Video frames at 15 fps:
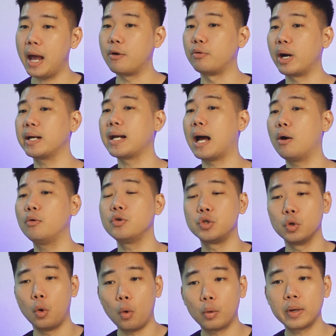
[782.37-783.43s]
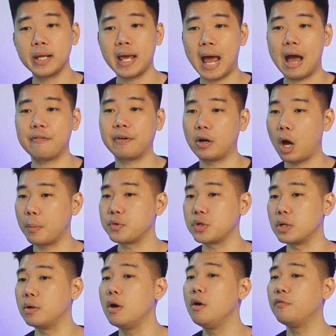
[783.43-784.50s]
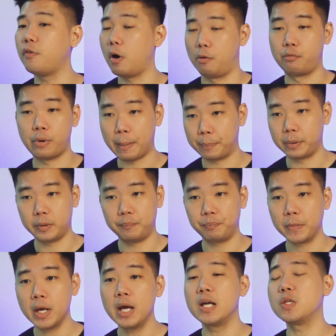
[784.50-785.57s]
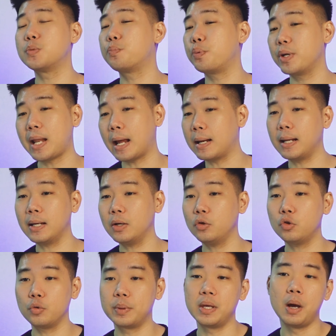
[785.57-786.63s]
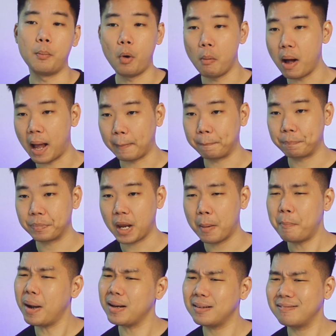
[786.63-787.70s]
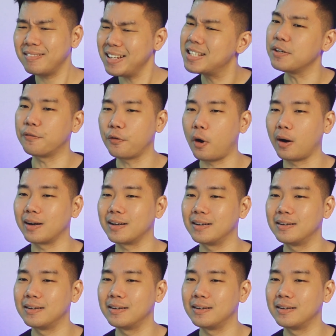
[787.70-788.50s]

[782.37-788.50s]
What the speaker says: And right now, you only have an option for a wrapper. It's pretending to be a mobile app, but it's a fraud.